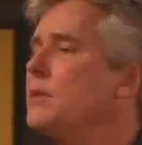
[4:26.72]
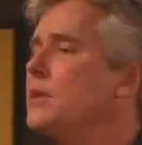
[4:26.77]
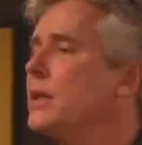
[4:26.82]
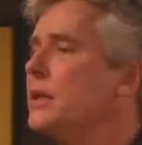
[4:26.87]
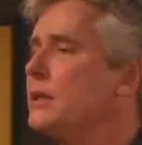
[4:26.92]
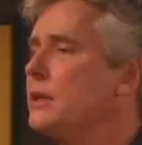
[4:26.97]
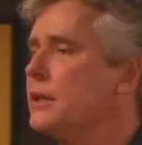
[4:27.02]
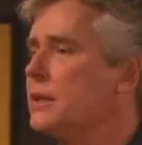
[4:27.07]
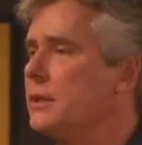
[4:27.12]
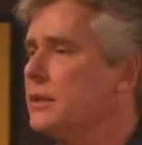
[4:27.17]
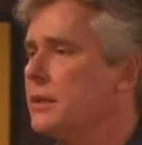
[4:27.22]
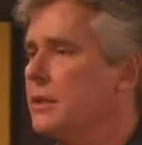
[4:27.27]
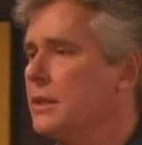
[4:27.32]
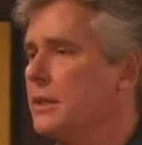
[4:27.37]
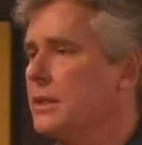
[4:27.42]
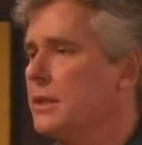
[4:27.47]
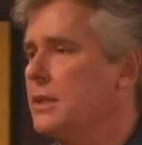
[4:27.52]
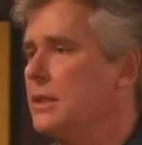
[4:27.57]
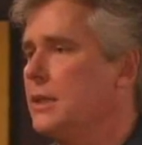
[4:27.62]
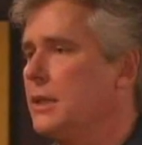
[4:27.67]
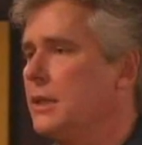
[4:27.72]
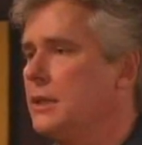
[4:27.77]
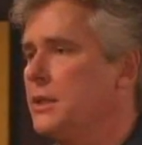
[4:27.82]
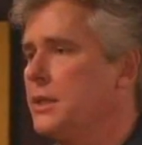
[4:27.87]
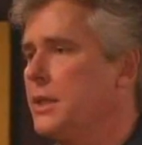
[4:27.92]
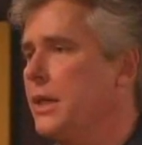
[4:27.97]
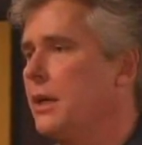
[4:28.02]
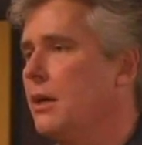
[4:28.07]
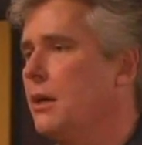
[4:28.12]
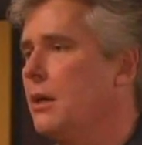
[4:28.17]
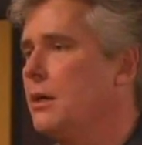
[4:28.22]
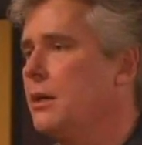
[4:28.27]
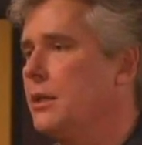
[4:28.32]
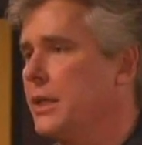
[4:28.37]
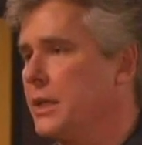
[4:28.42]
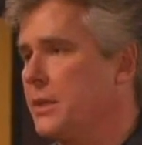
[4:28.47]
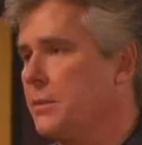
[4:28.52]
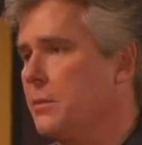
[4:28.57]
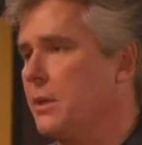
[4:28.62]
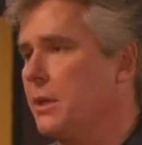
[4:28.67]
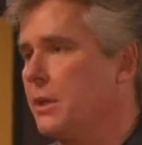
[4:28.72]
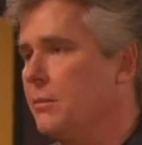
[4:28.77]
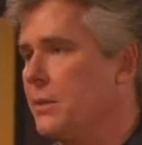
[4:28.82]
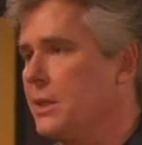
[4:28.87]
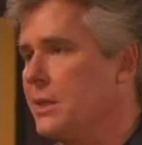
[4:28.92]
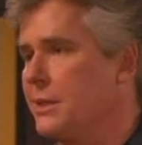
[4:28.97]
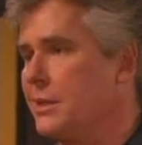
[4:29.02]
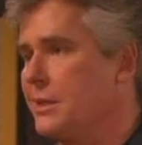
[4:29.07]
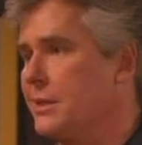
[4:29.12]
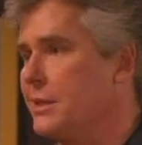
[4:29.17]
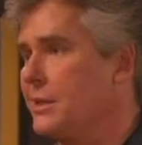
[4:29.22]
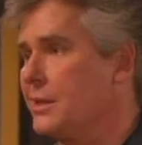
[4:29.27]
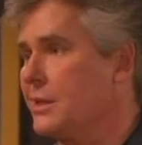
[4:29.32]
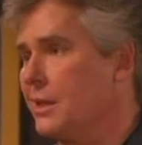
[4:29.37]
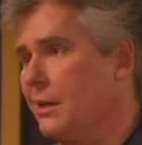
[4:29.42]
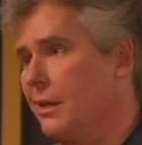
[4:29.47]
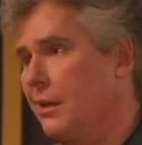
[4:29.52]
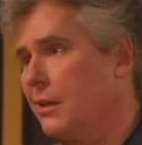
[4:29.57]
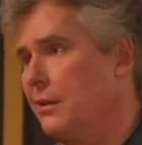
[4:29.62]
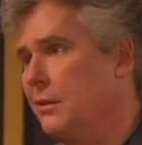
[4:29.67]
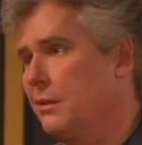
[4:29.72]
I'm telling you is that JR desperately misses his son.